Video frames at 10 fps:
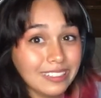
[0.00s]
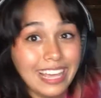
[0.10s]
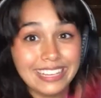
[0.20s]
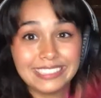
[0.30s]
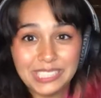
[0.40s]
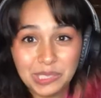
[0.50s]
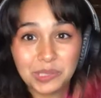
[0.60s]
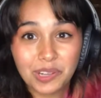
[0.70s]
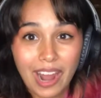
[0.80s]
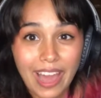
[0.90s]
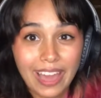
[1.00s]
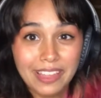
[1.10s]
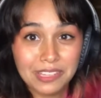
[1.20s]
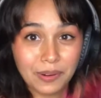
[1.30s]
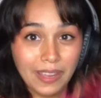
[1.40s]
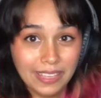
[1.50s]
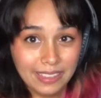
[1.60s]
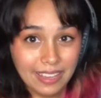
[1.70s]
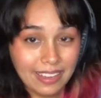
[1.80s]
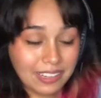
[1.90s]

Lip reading: like to cry during the